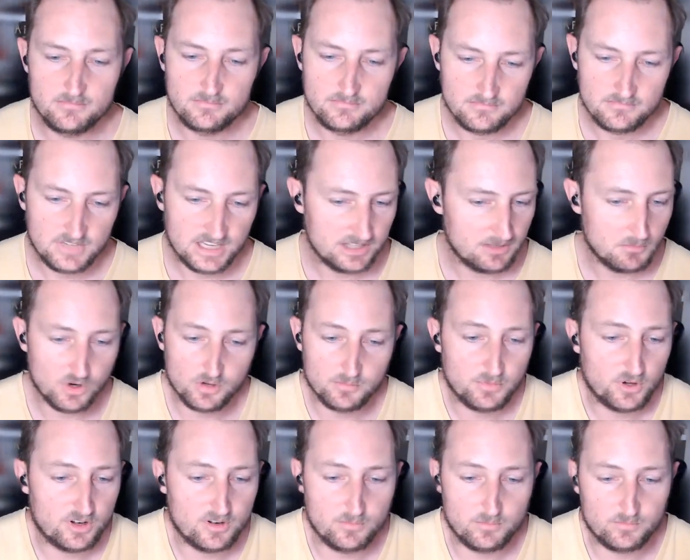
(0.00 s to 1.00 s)
And the more
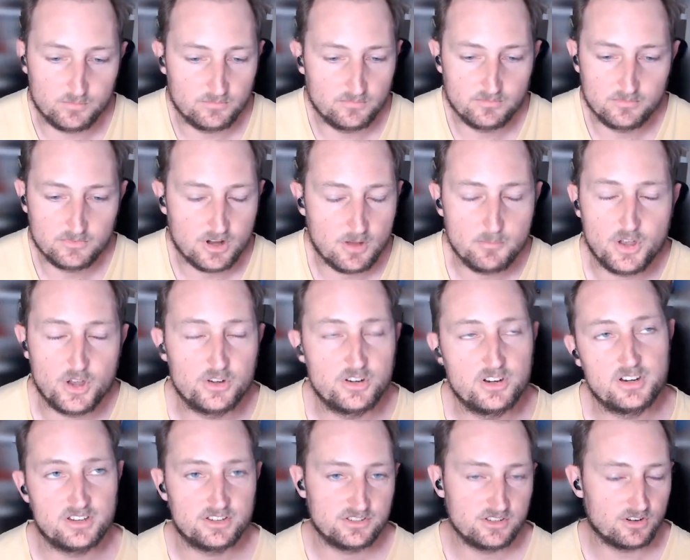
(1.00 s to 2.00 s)
important component
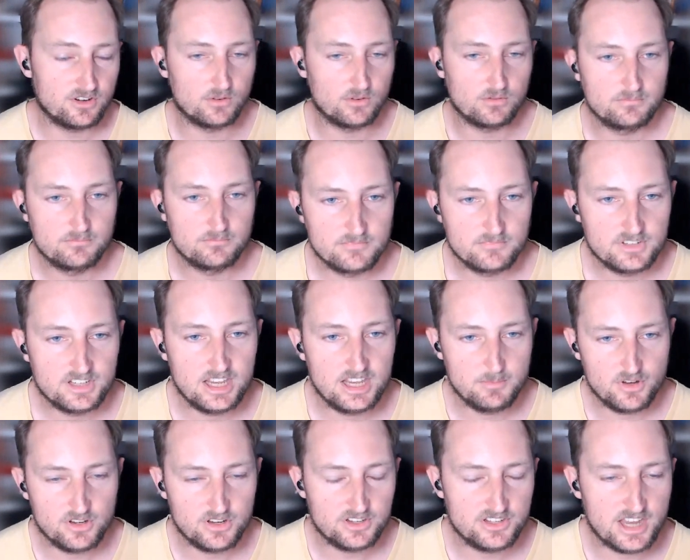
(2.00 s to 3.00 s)
is, you know,
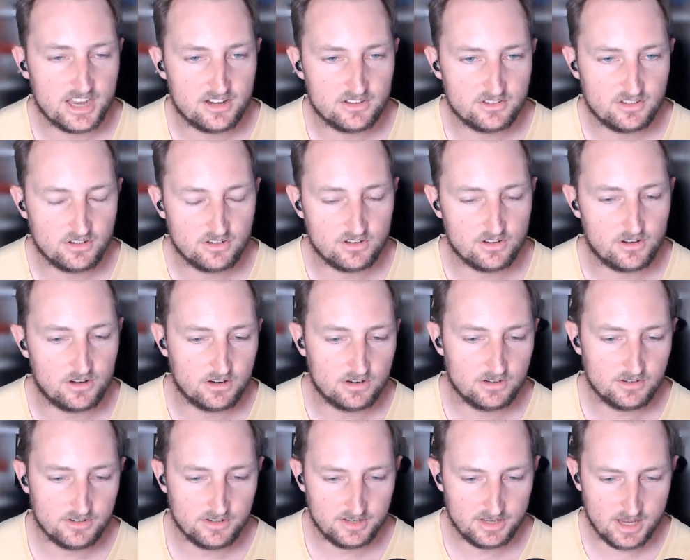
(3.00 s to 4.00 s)
keeping your data secure,
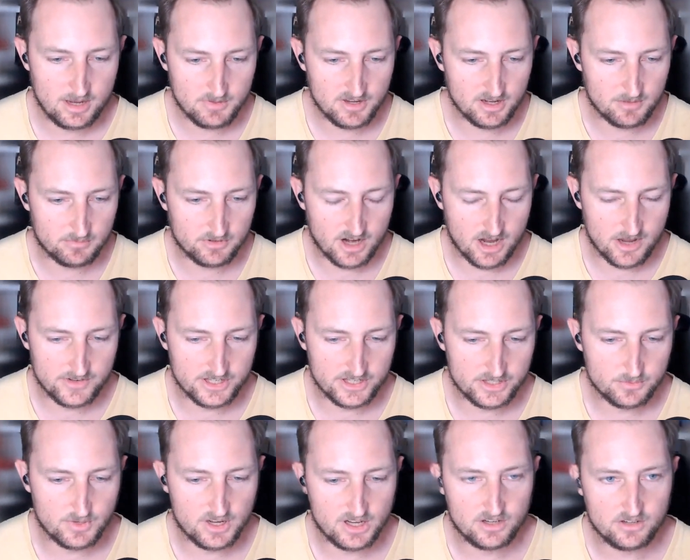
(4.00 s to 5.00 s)
keeping it private as
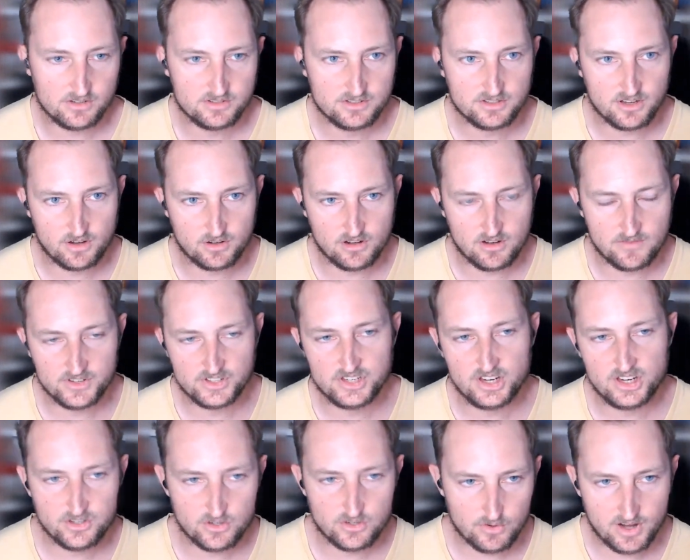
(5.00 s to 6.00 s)
well. So
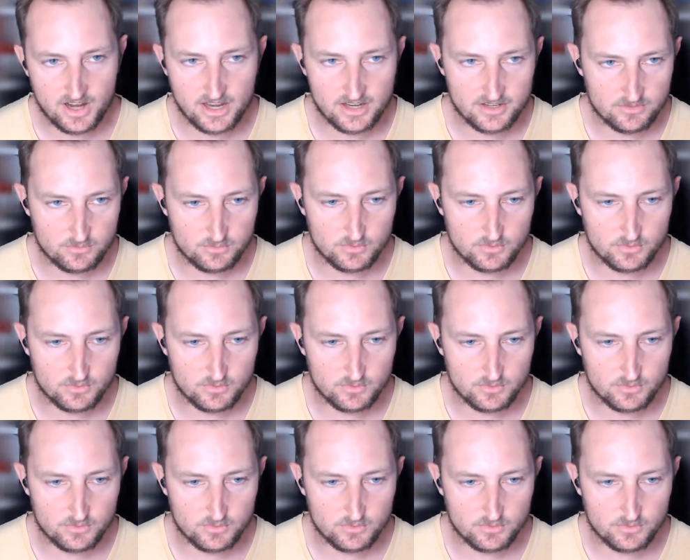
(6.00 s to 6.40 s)
conversational AI will